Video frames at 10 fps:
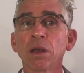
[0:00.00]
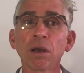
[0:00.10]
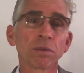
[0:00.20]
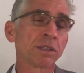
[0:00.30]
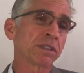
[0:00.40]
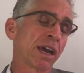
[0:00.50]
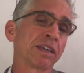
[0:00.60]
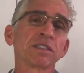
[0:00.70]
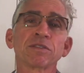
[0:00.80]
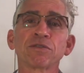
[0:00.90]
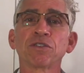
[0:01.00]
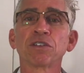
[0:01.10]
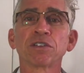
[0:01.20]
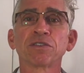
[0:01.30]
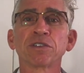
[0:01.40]
Oh, this guy isn't
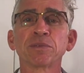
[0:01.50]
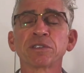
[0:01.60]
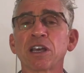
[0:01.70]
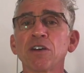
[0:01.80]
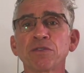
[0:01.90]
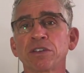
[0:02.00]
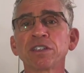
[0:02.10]
full of himself, or